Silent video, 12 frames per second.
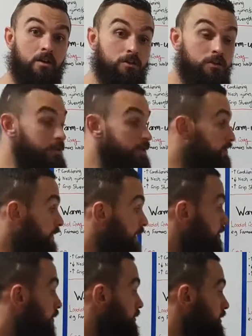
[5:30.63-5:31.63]
So you can
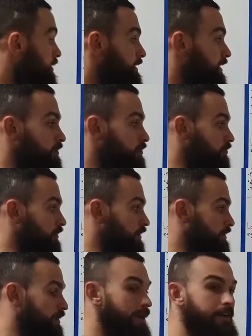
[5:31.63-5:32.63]
see those
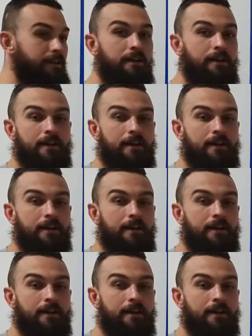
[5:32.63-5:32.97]
accessories, they